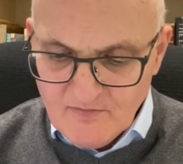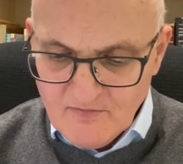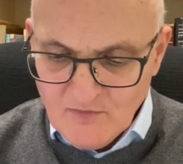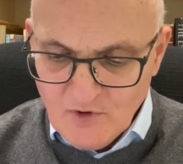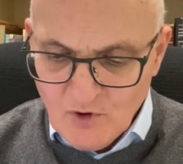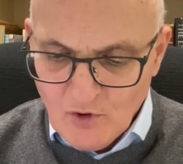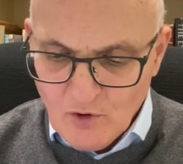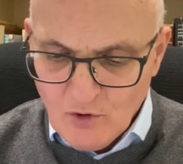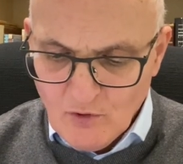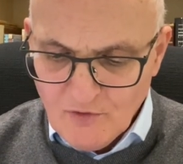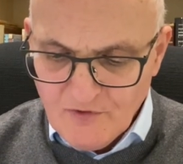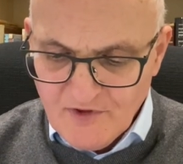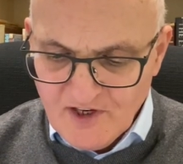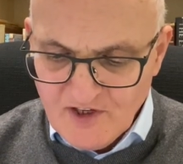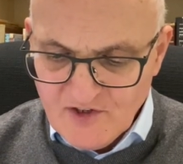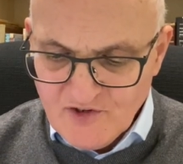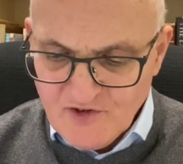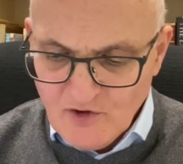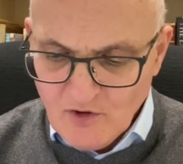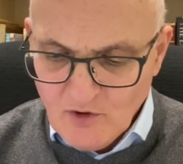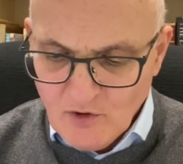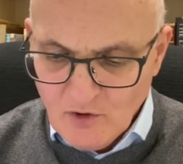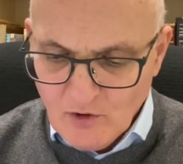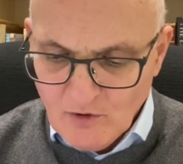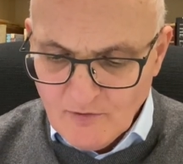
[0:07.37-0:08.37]
All things
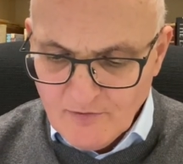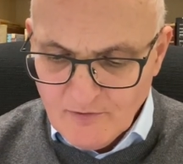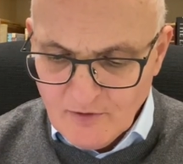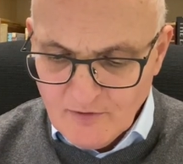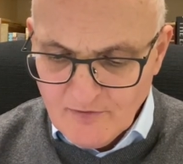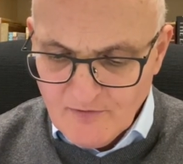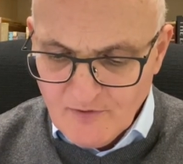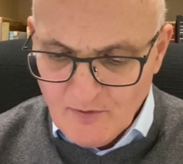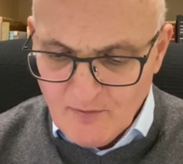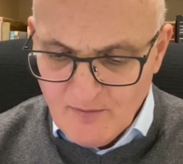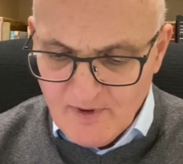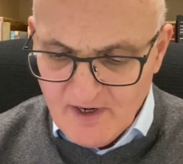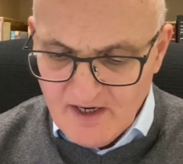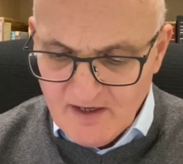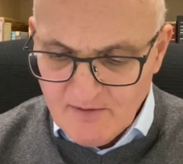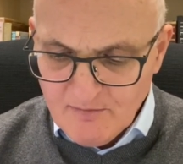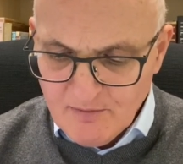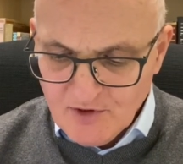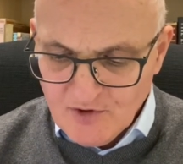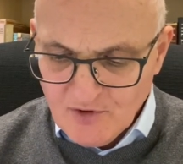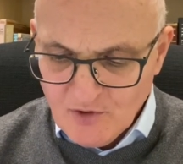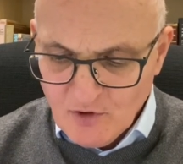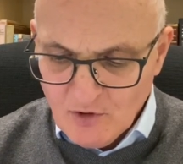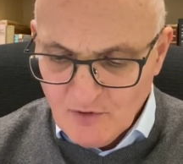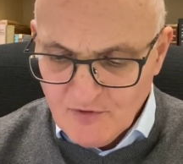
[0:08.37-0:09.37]
are lawful for me,
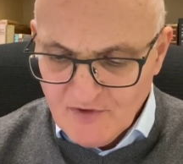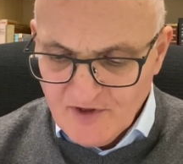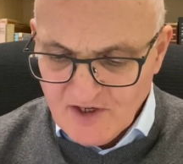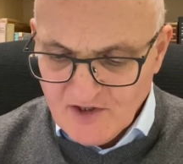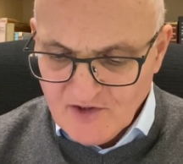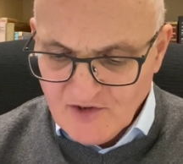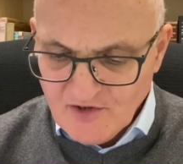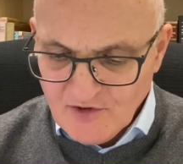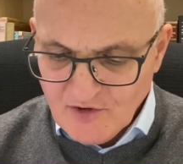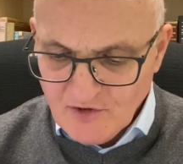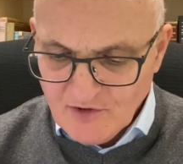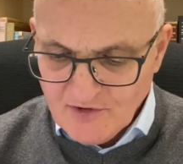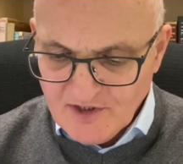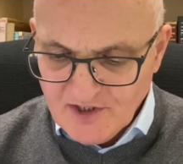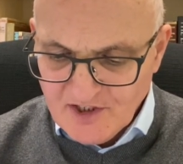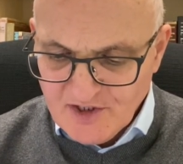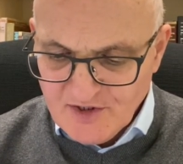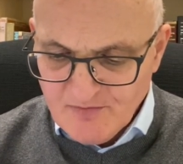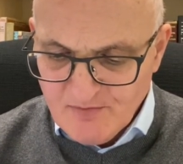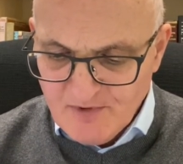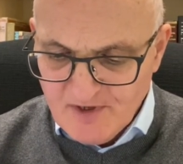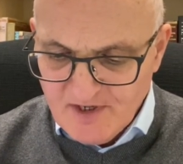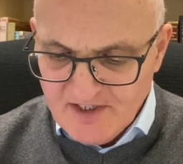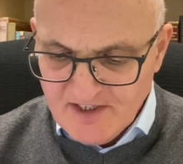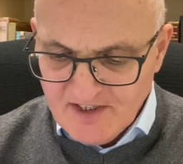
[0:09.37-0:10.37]
but all things are not
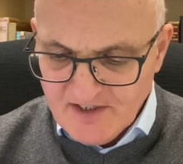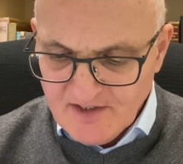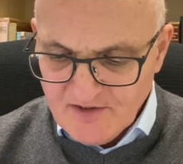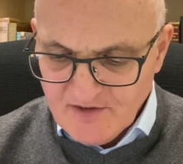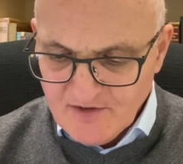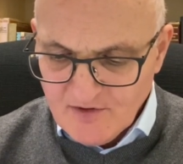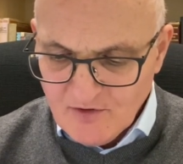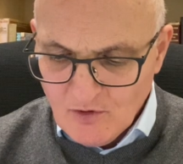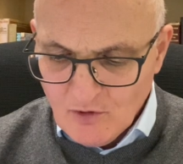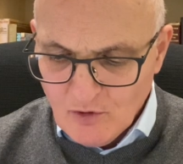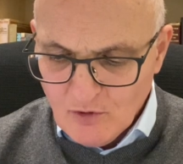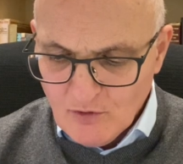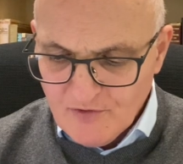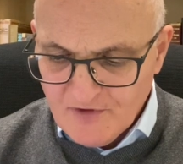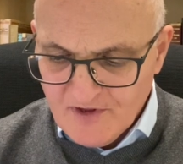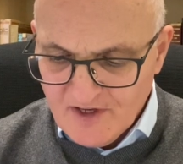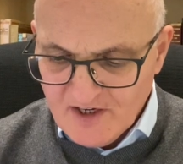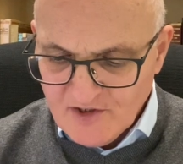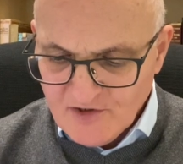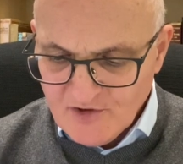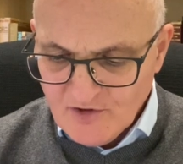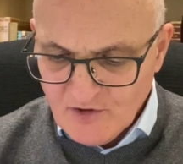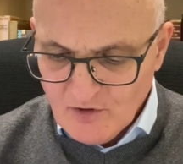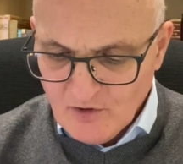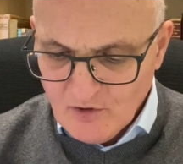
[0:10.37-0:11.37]
expedient. All
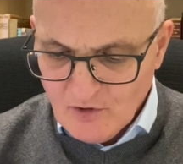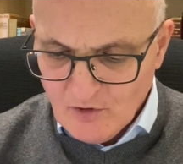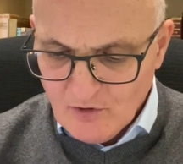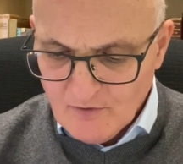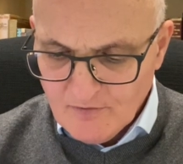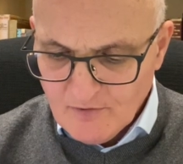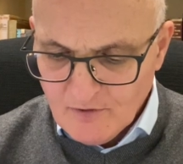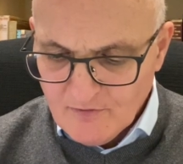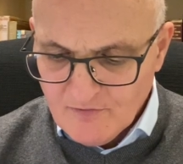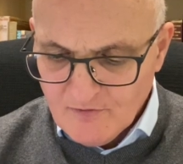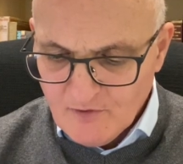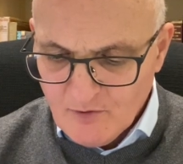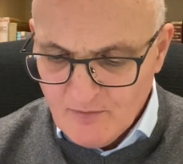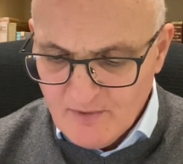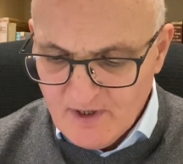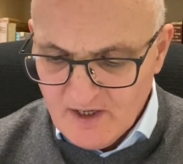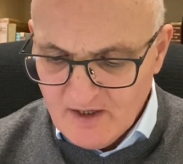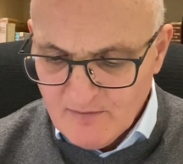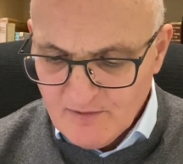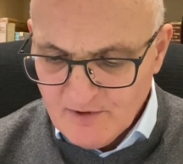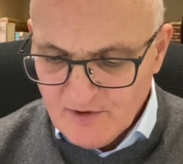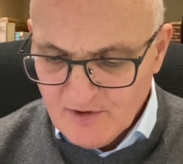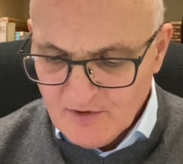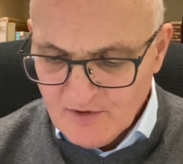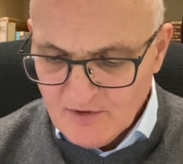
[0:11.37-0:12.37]
things are lawful for me,
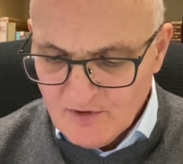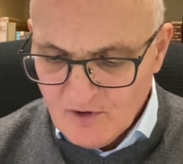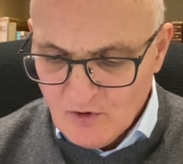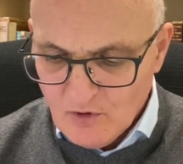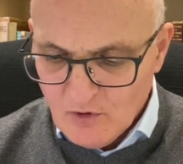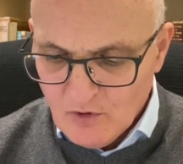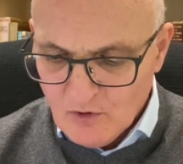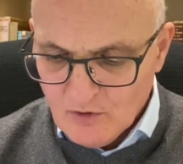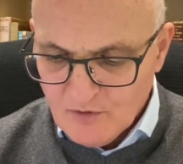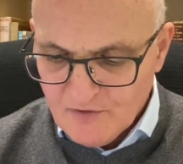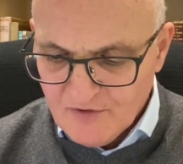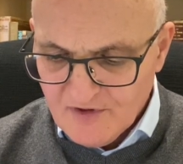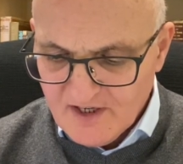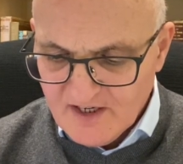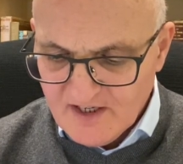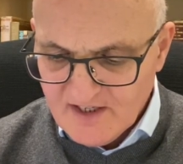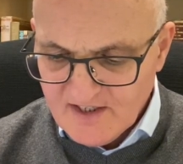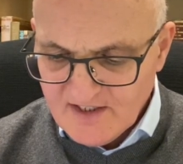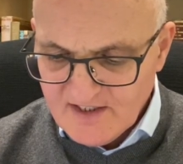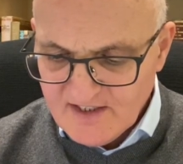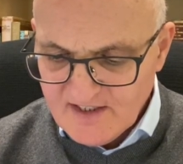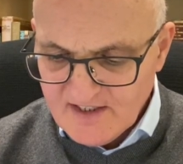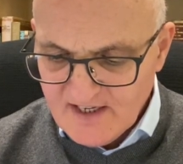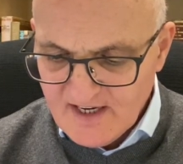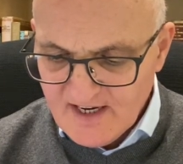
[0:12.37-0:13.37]
but all
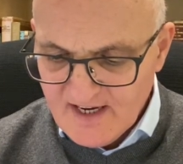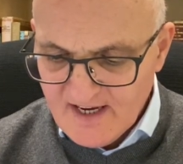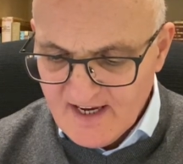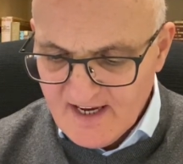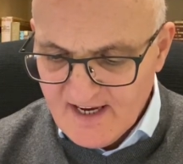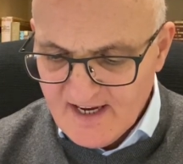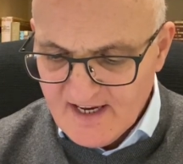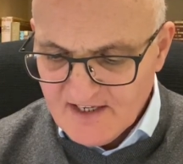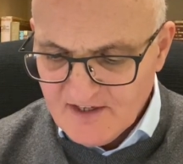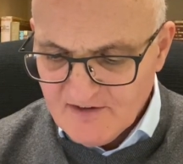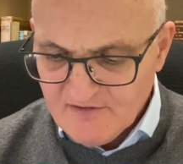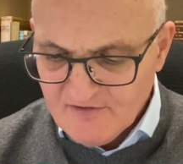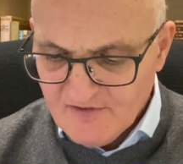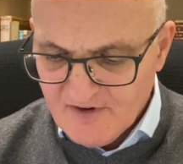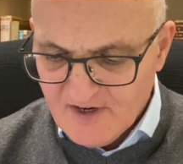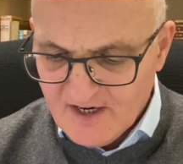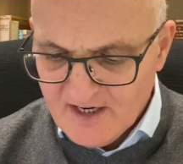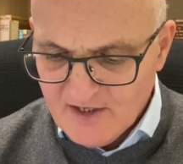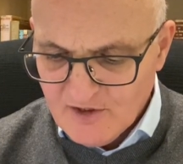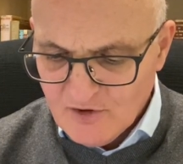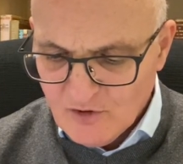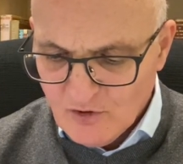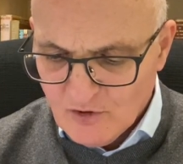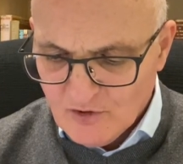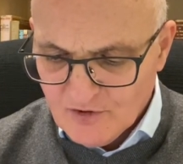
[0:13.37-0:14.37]
things edify
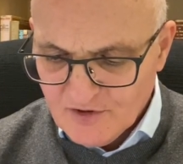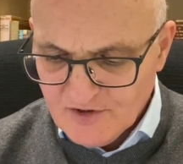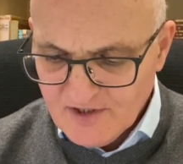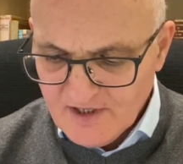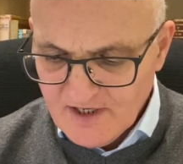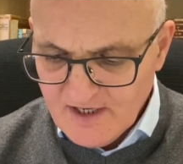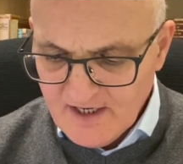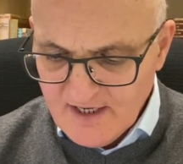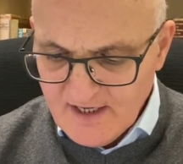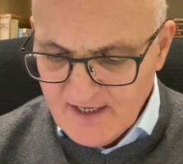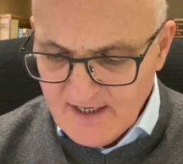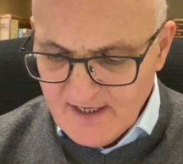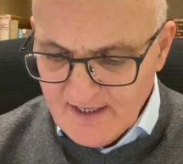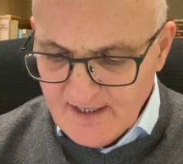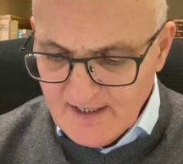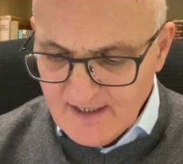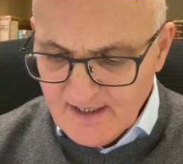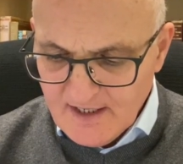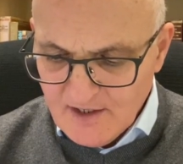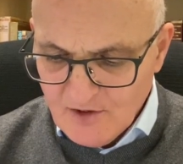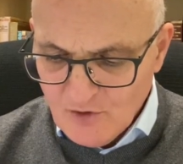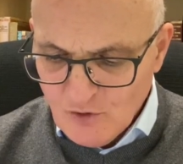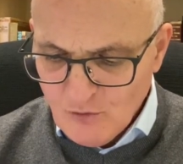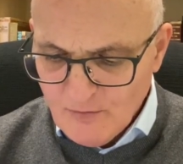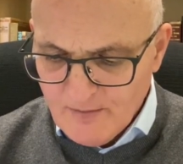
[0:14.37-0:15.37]
not.
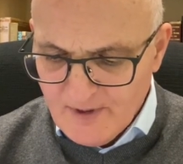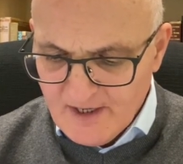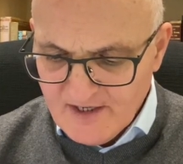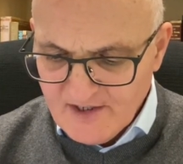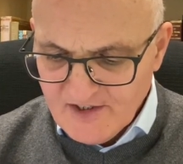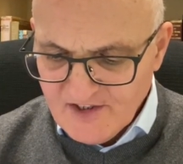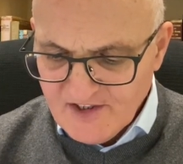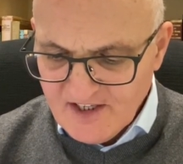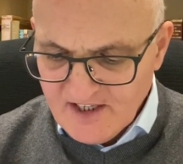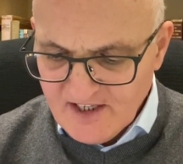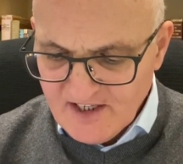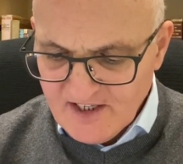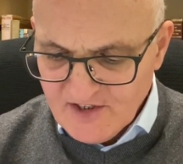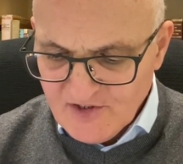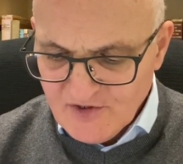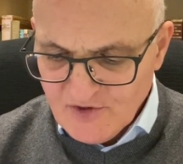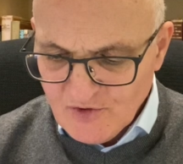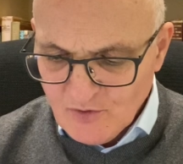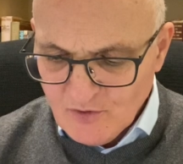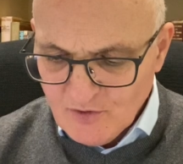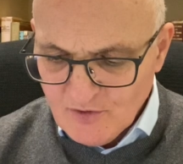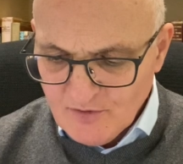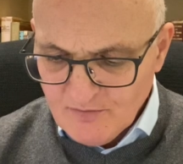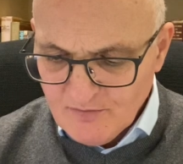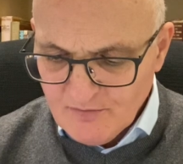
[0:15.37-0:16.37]
Let no man seek his
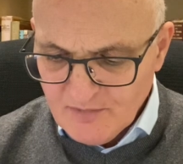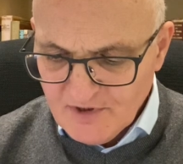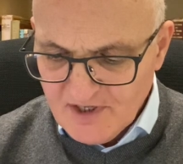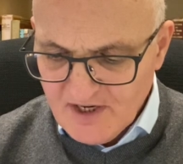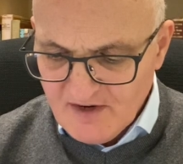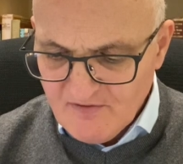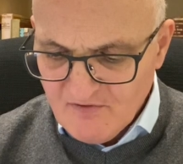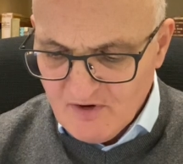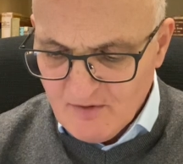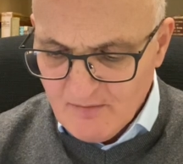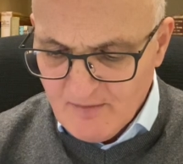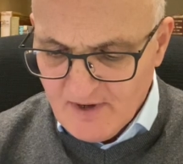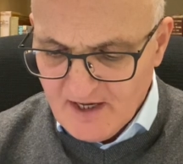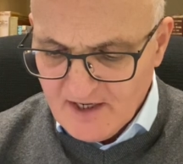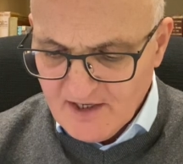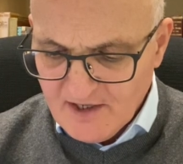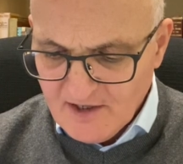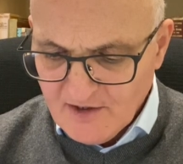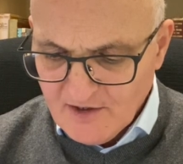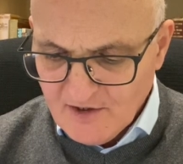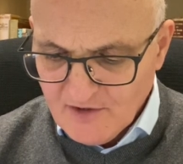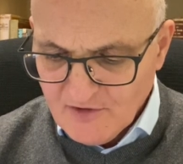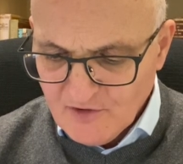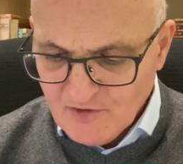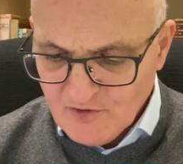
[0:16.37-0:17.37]
own, but every man
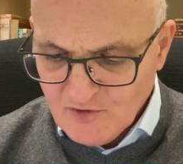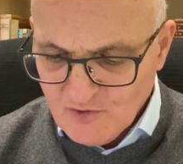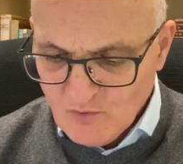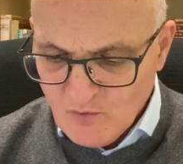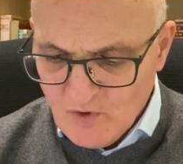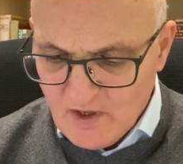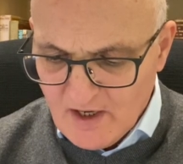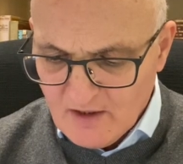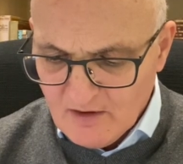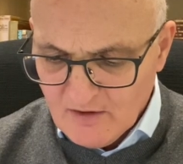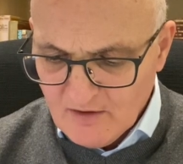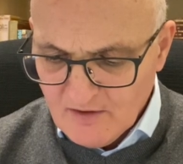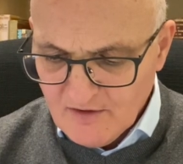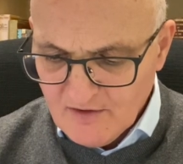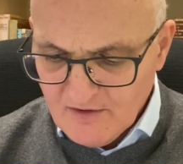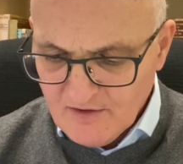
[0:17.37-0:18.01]
another's wealth.